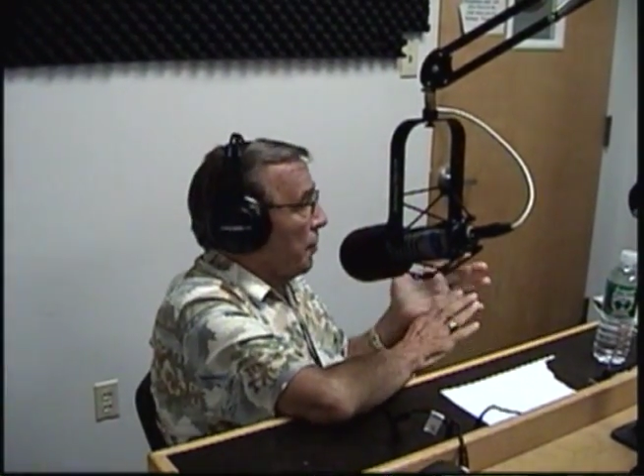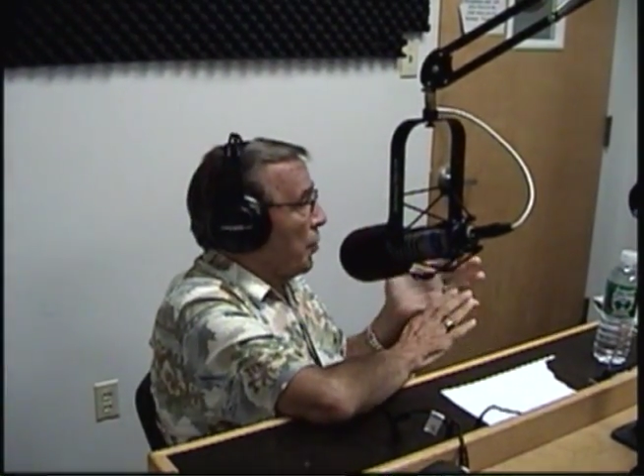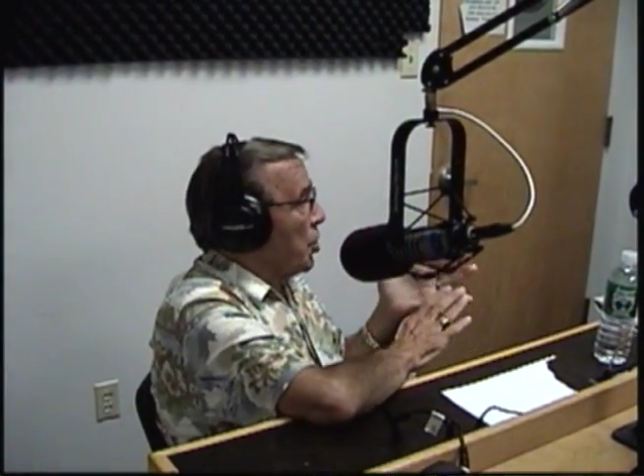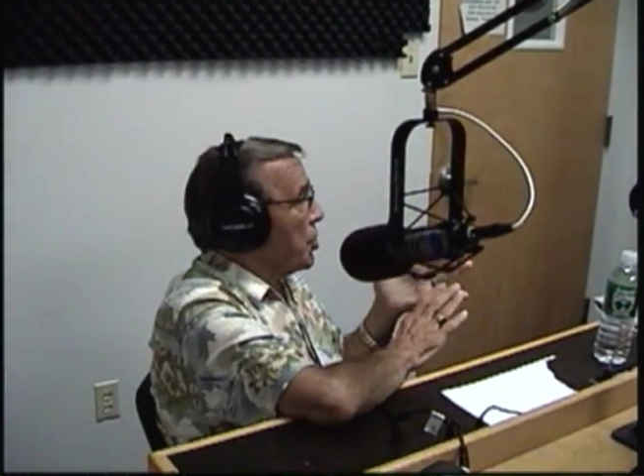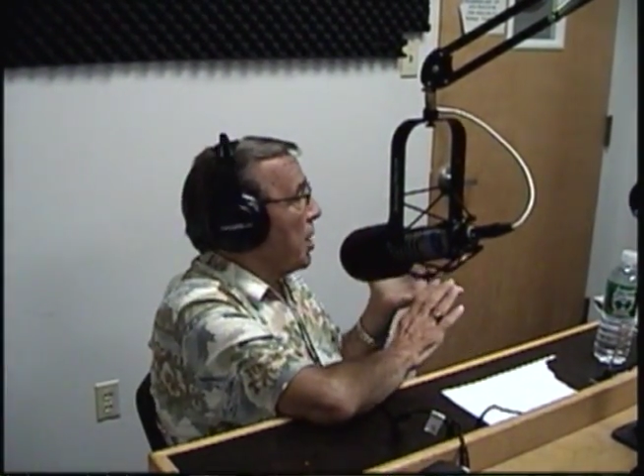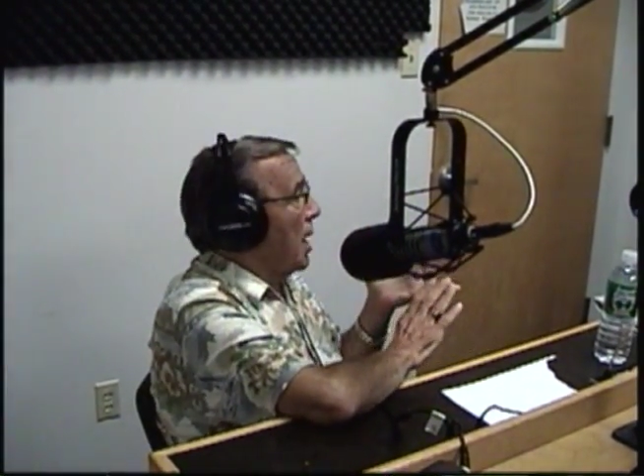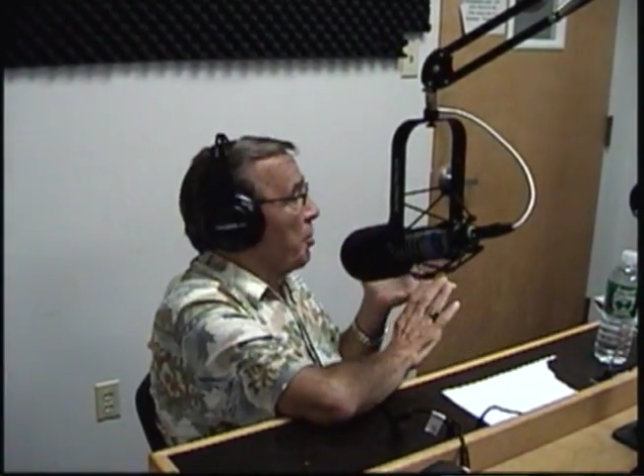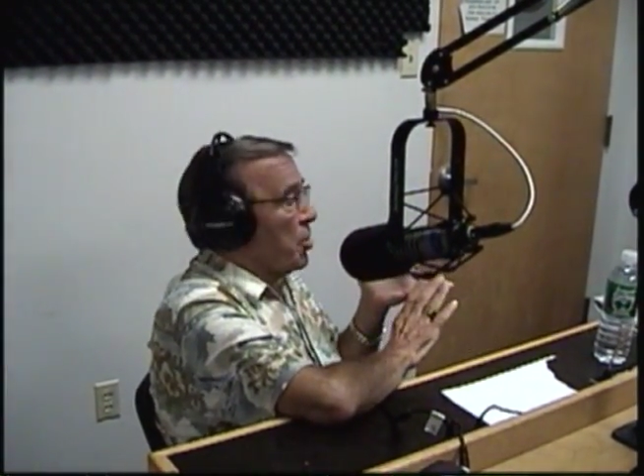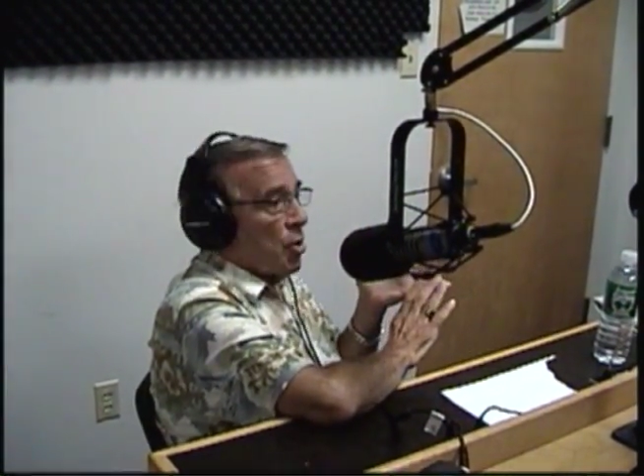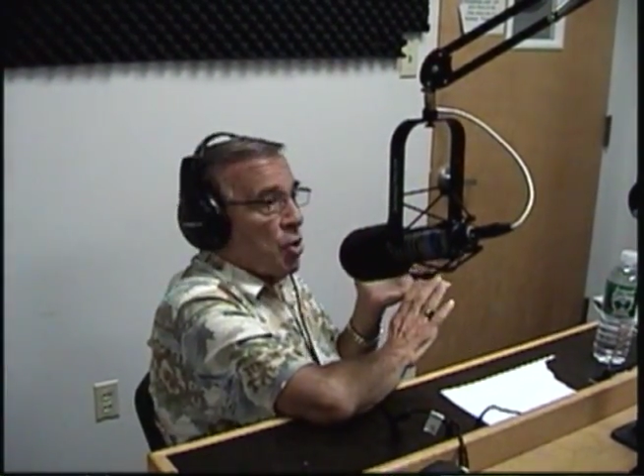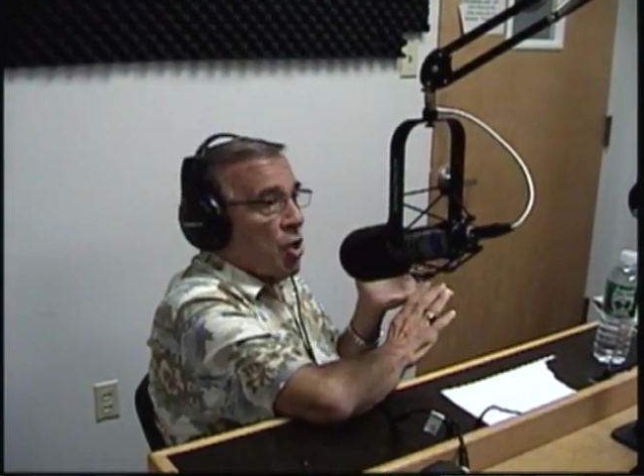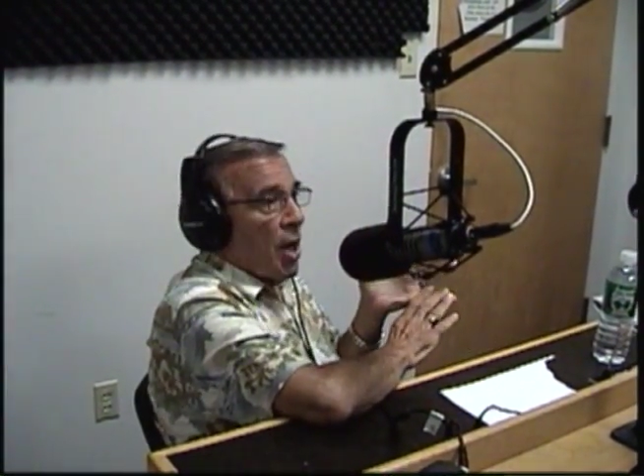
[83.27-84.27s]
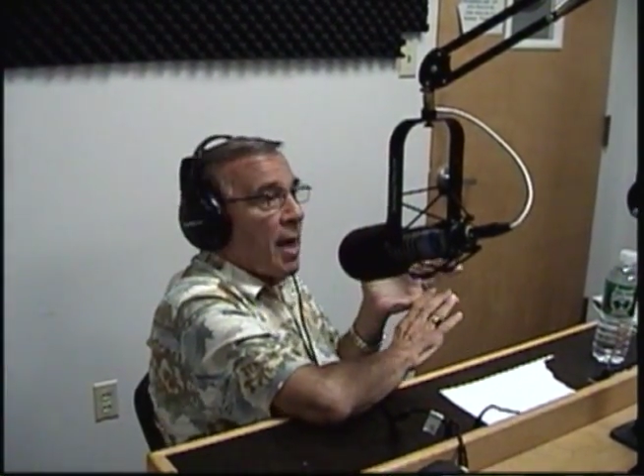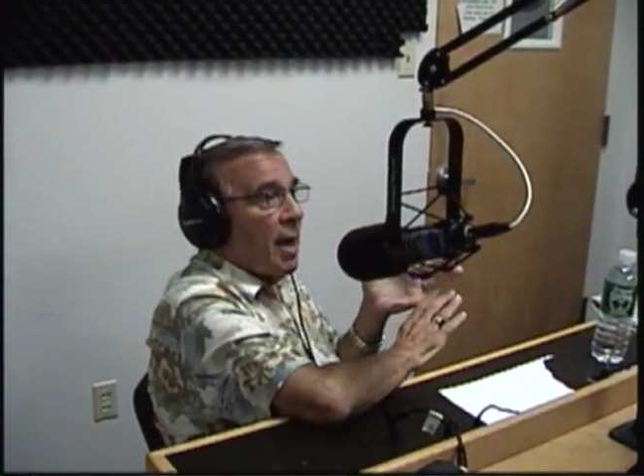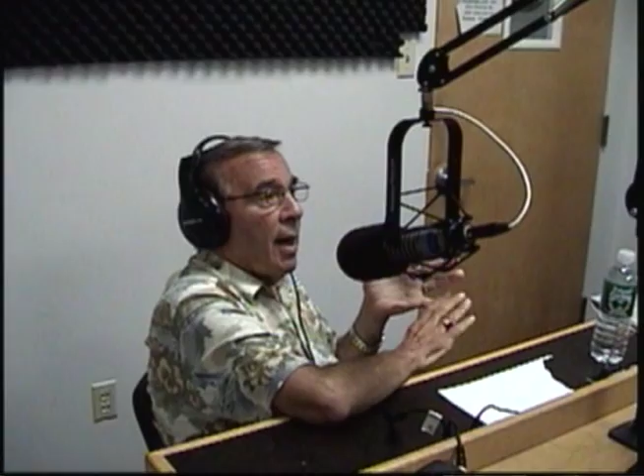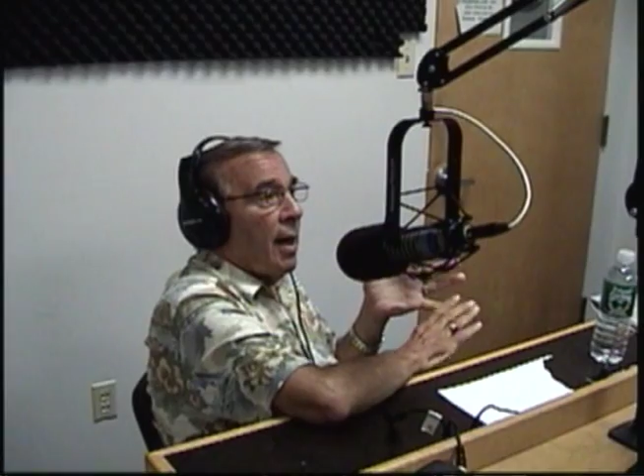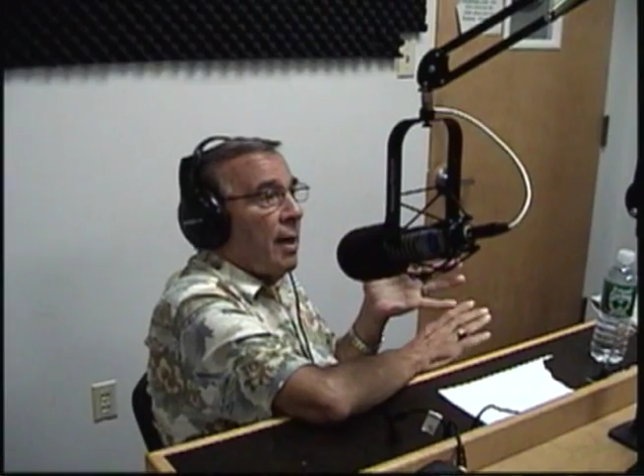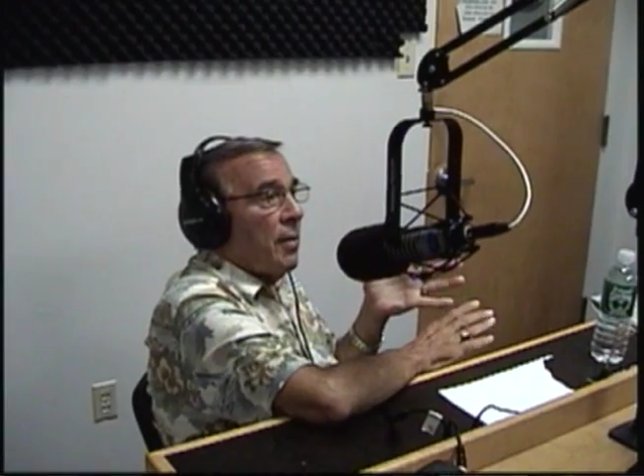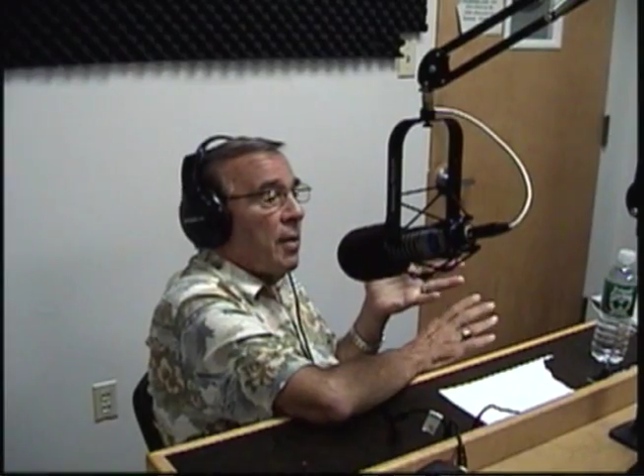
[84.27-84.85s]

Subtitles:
our first game was in Shanghai,